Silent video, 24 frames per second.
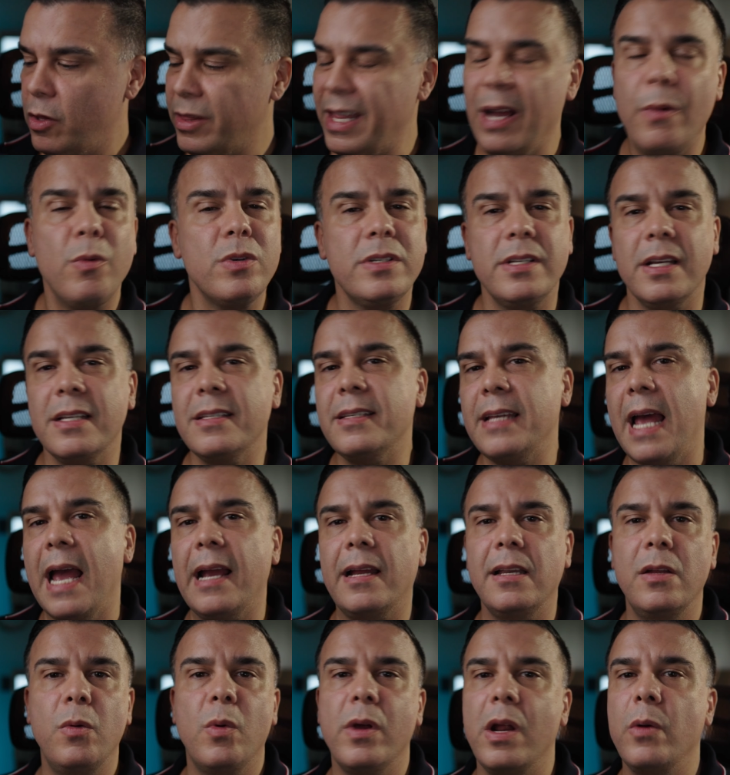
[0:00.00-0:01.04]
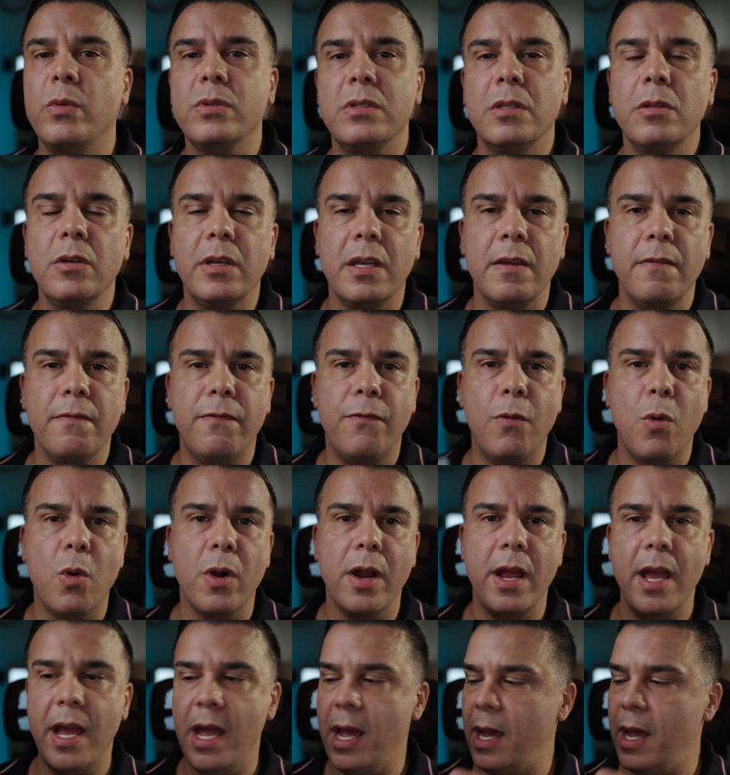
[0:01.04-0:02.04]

that was exactly what I was looking for.